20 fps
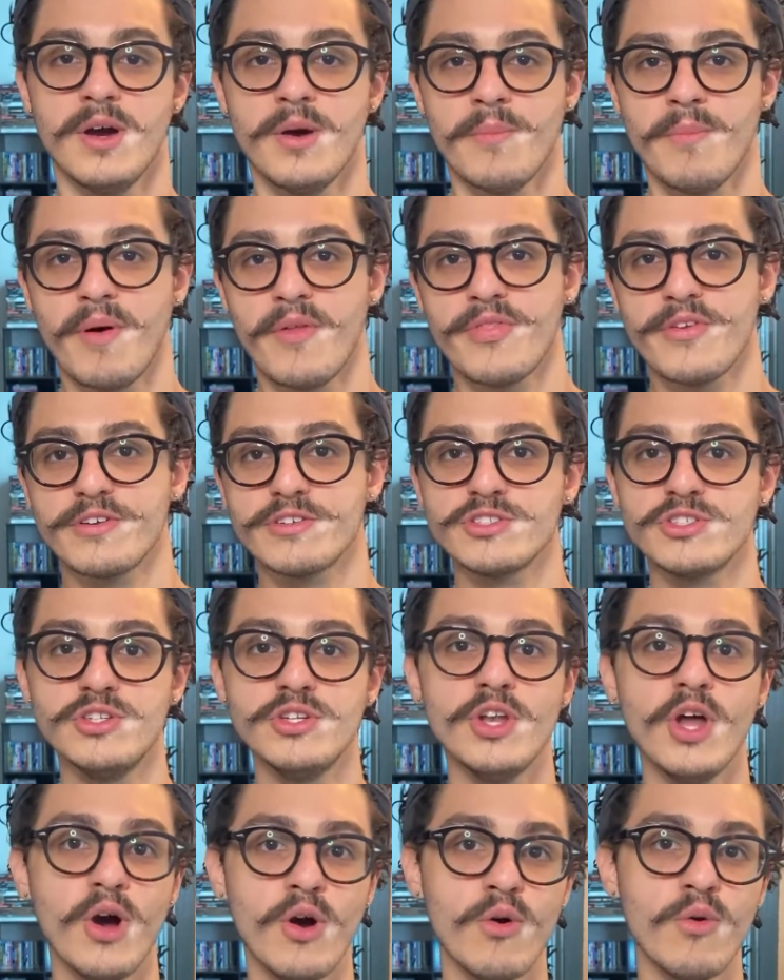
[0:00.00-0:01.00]
But there's
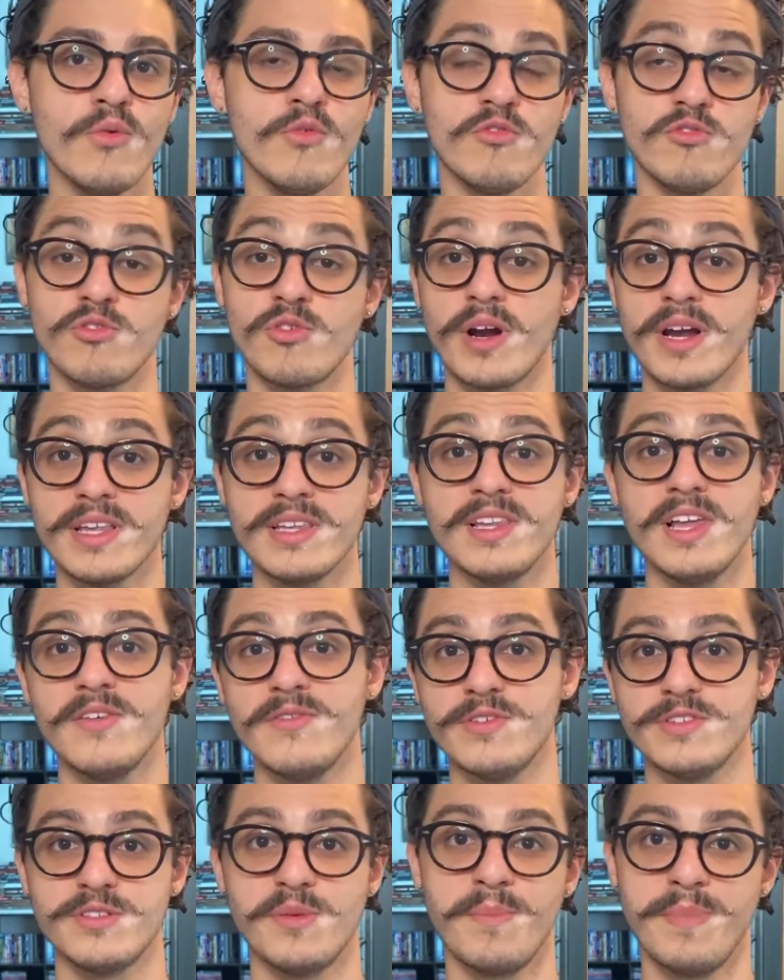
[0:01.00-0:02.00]
no right
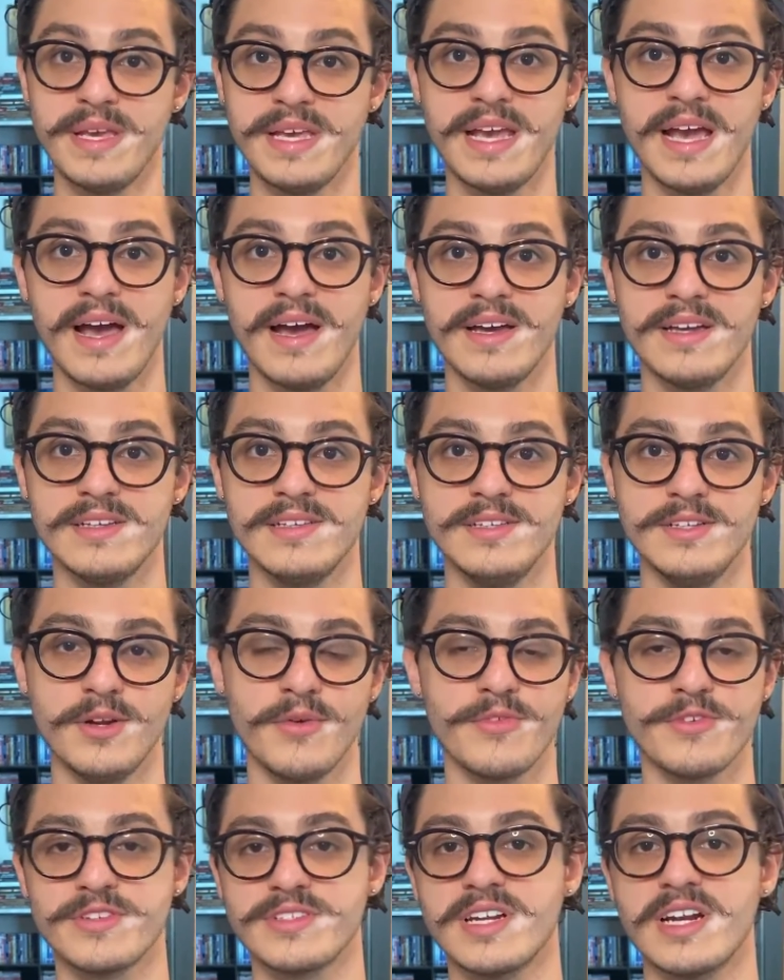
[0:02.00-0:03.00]
level to be at.
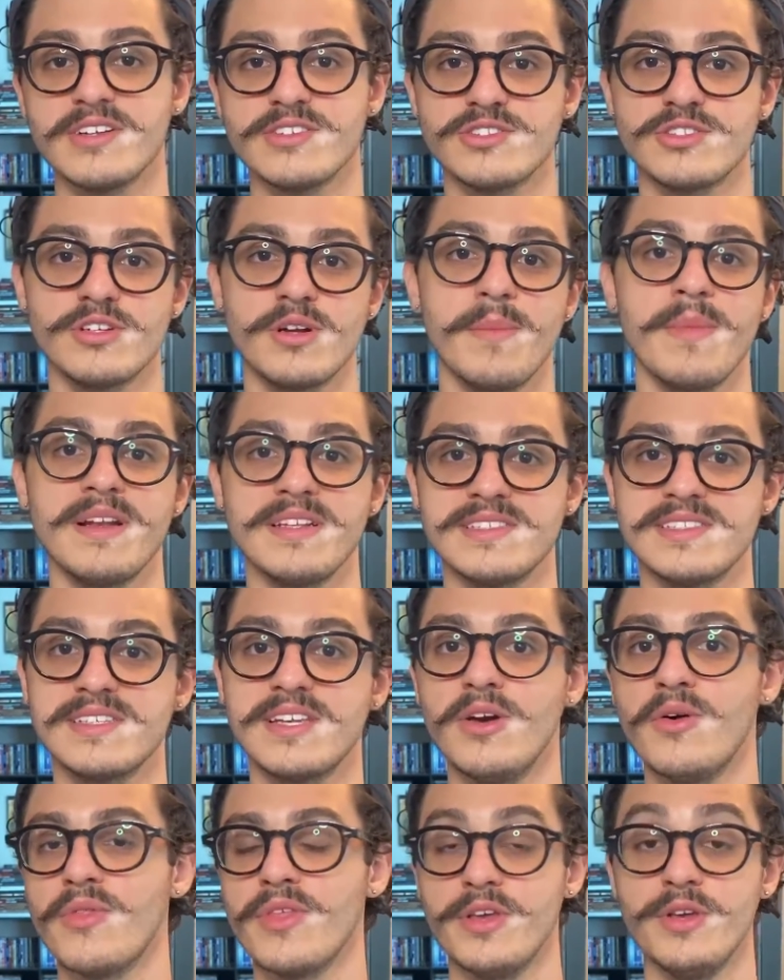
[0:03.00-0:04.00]
There's not a certain amount of
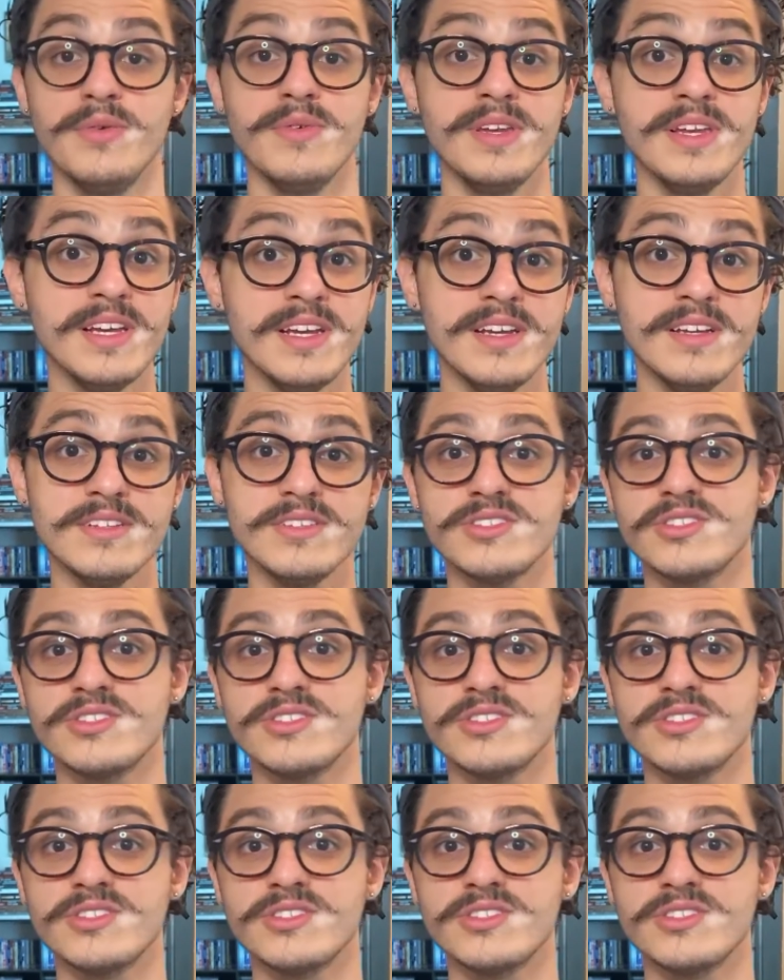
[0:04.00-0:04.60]
skill that you need to